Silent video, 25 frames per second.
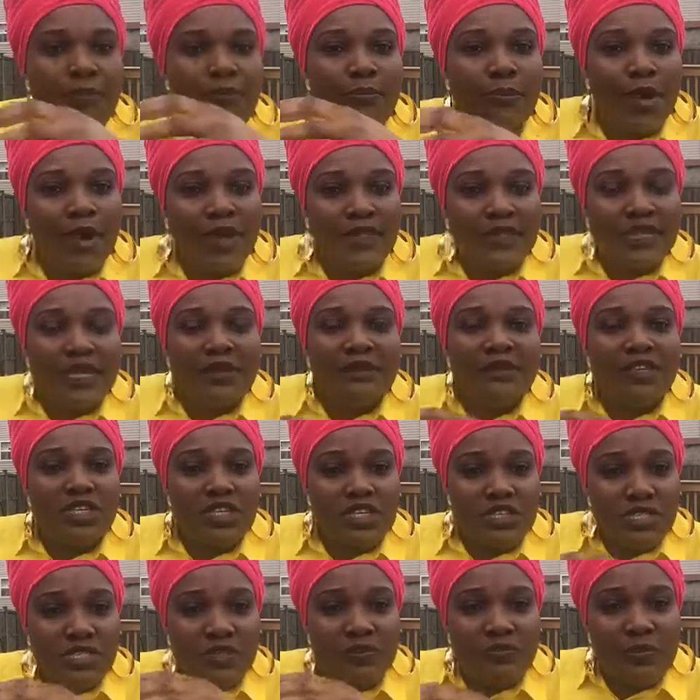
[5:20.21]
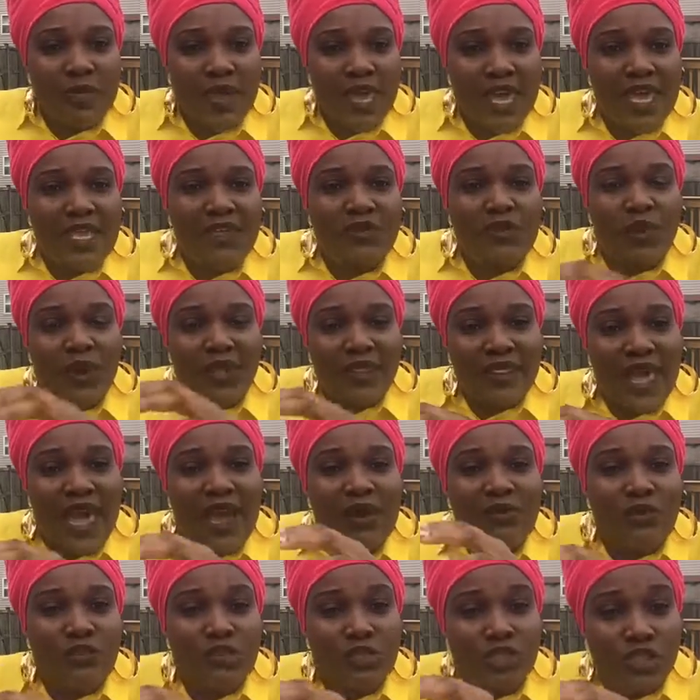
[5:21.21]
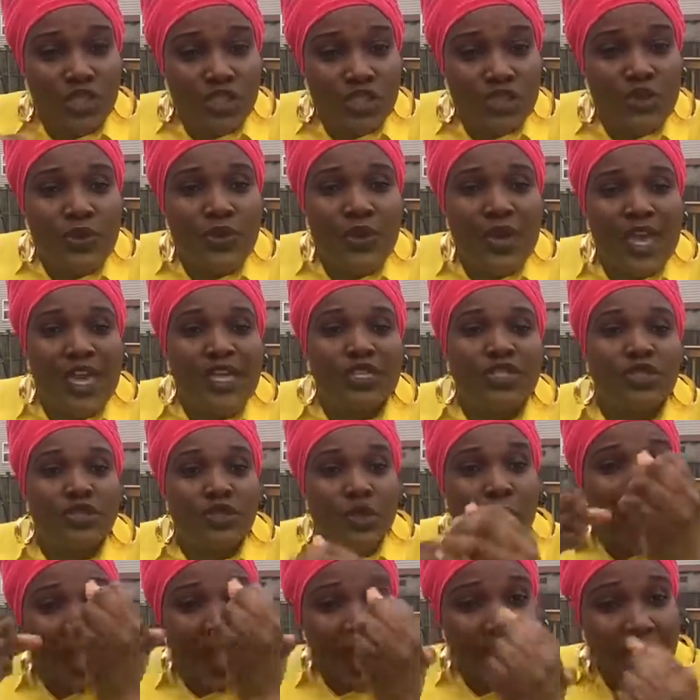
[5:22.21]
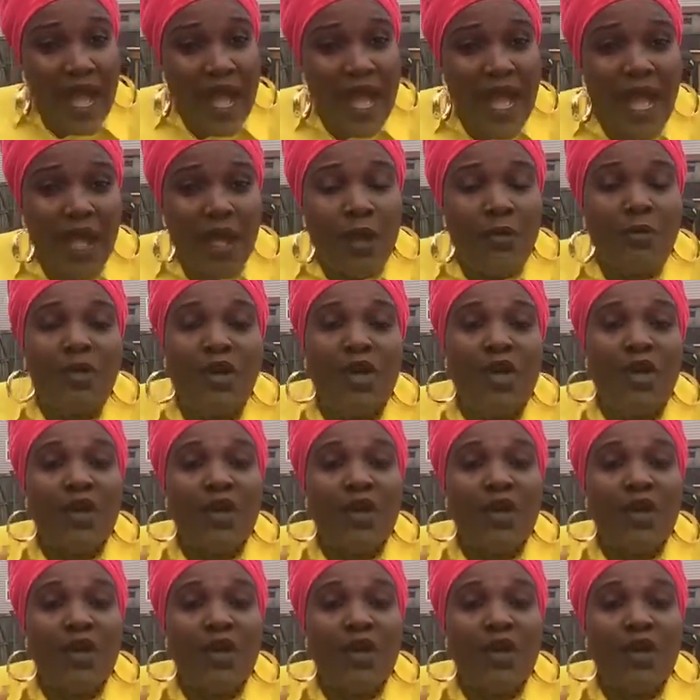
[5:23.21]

Bonding just means what that will do is to help